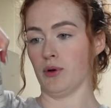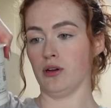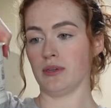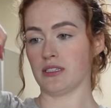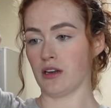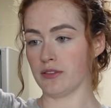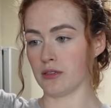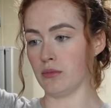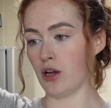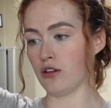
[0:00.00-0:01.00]
bought myself
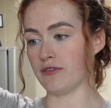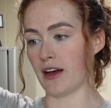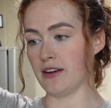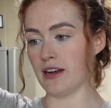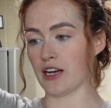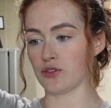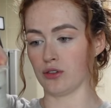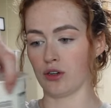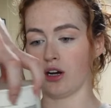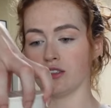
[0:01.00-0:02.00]
some low-fat
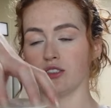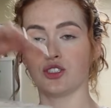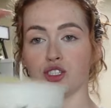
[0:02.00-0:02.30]
natural cottage